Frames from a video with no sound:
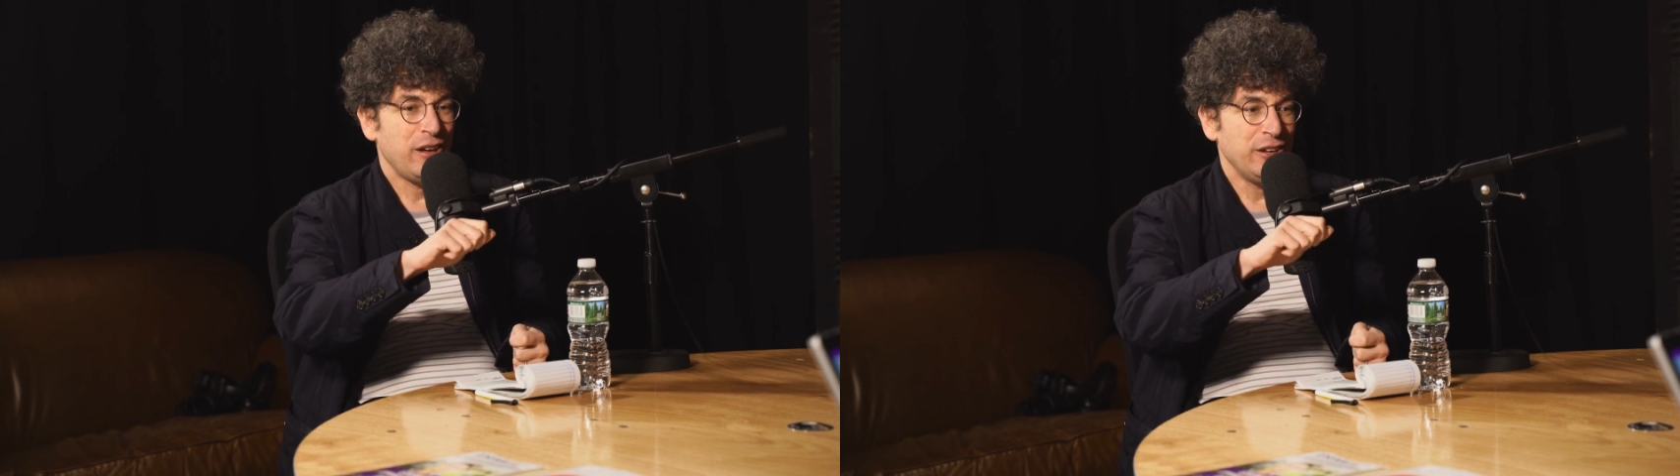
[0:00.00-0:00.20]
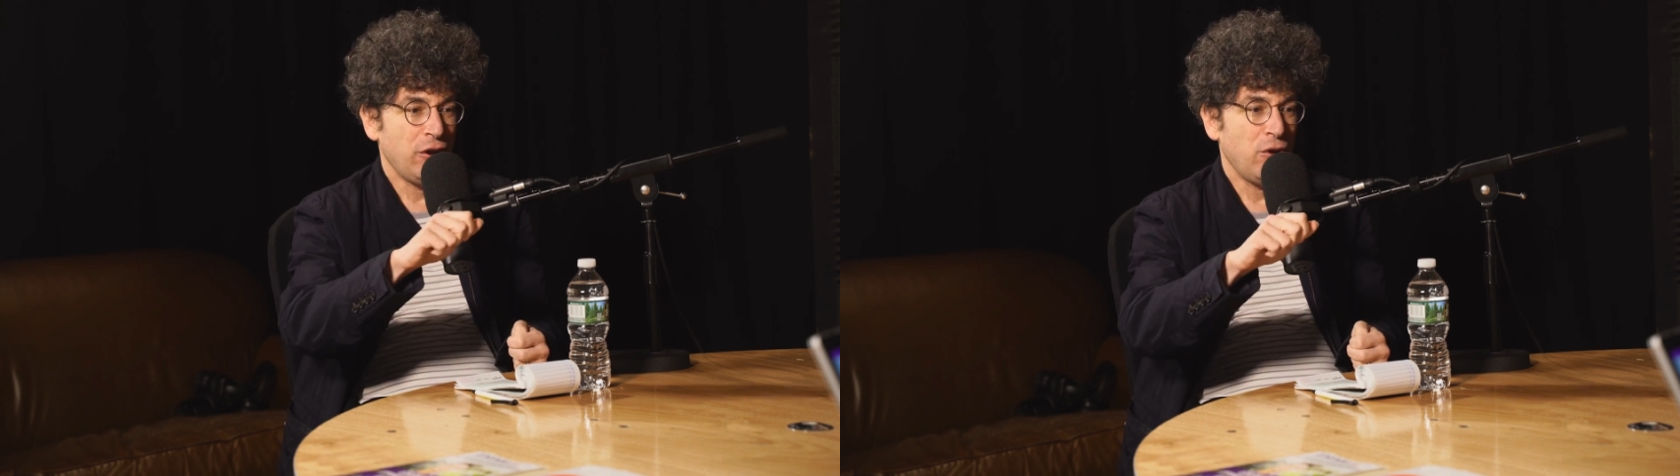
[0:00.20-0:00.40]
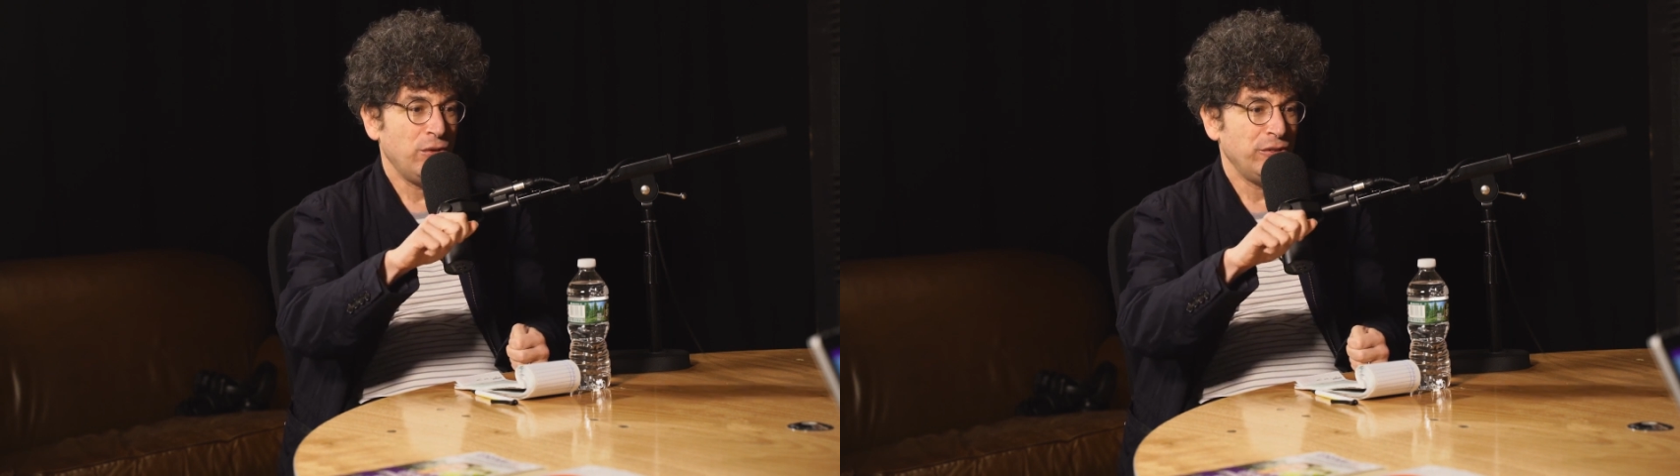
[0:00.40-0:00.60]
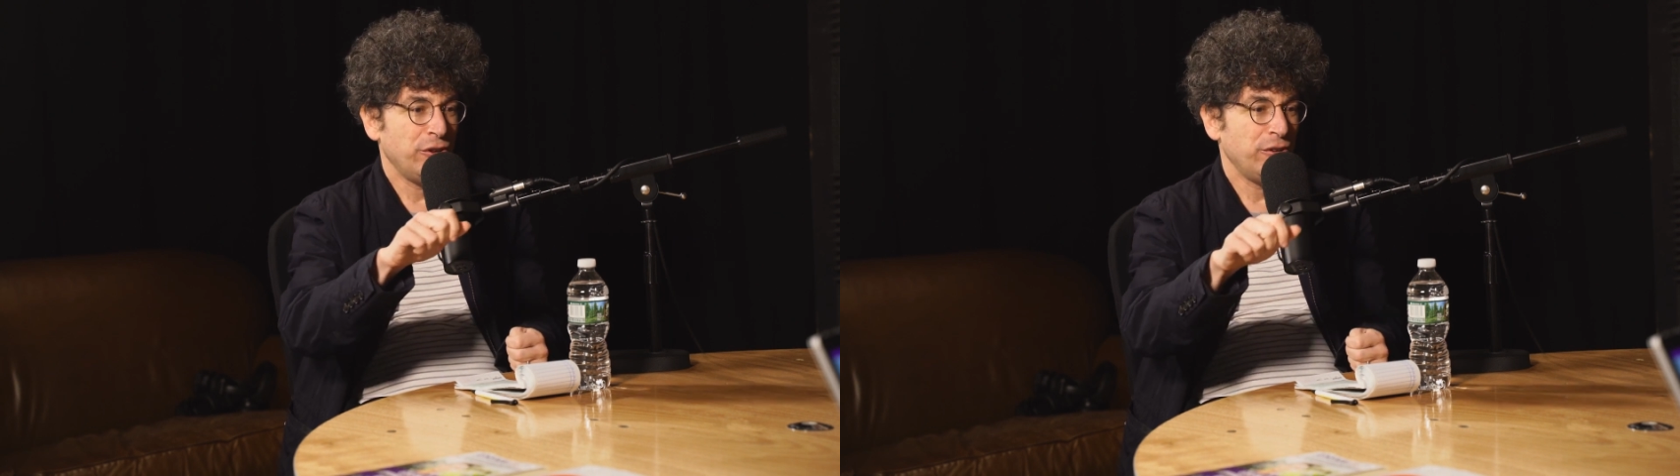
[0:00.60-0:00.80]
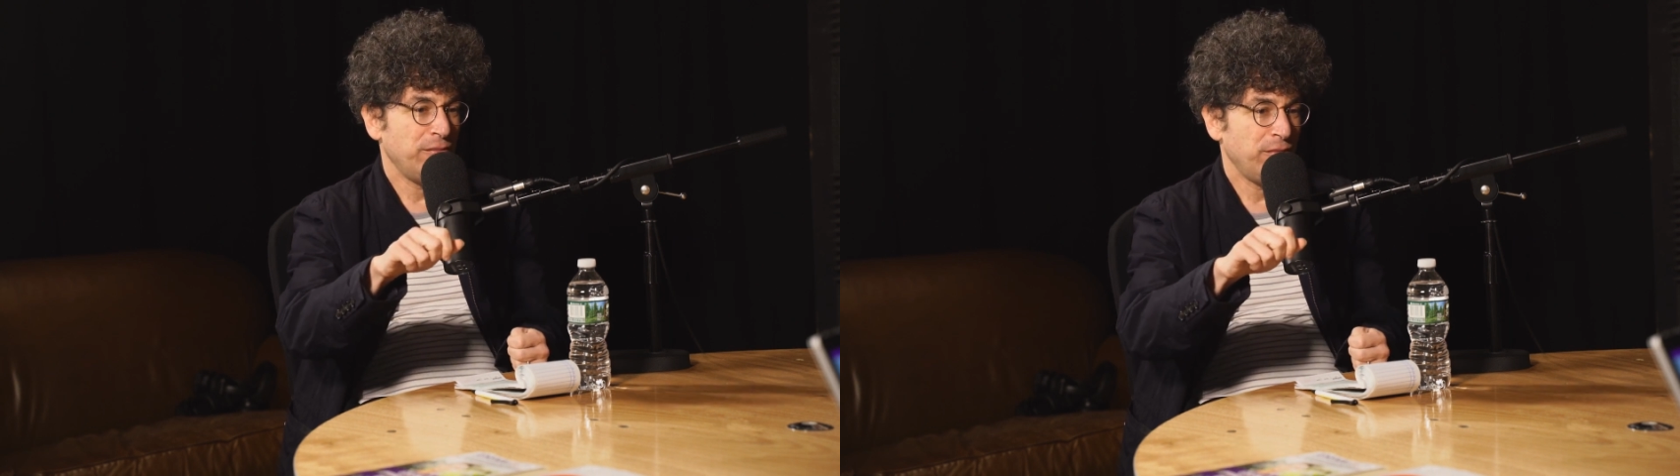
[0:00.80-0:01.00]

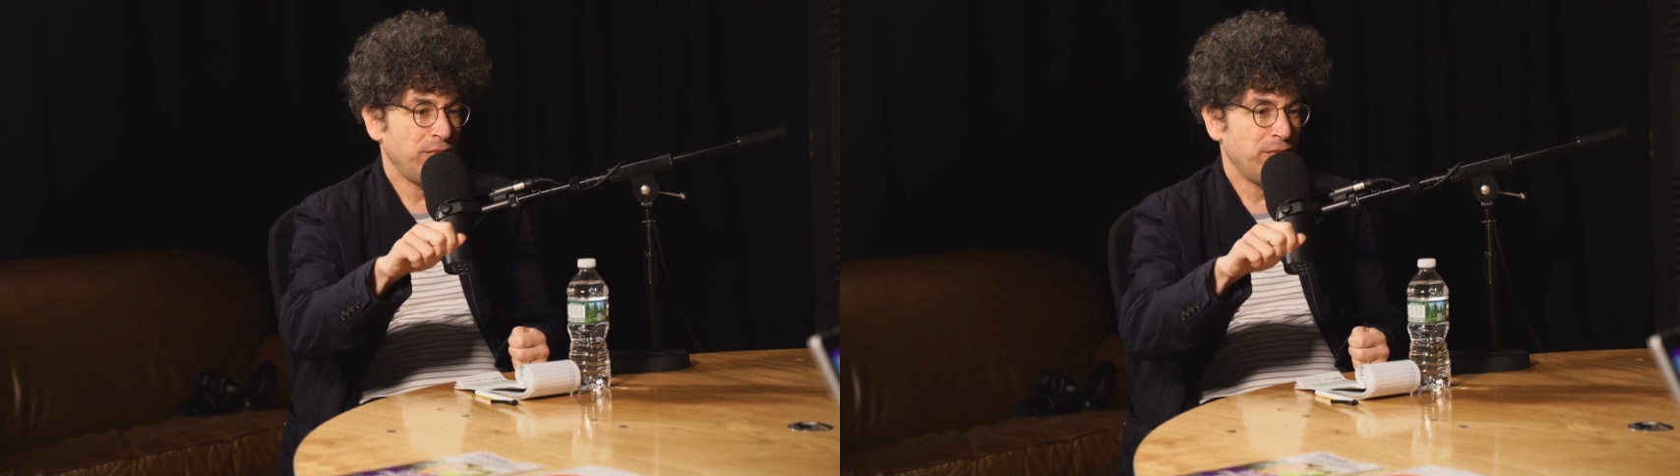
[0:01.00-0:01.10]
you're